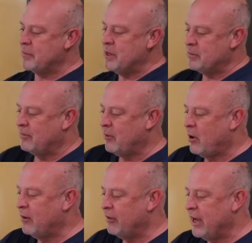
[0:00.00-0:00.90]
mentioned
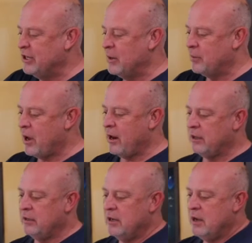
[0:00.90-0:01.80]
before, our flagship
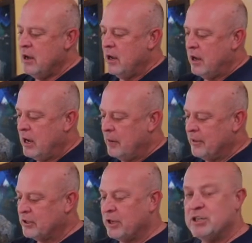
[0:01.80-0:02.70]
product,
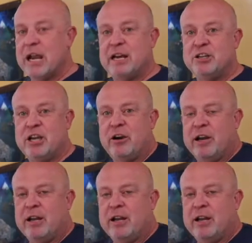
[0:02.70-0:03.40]
it's our Enchanted Cherry.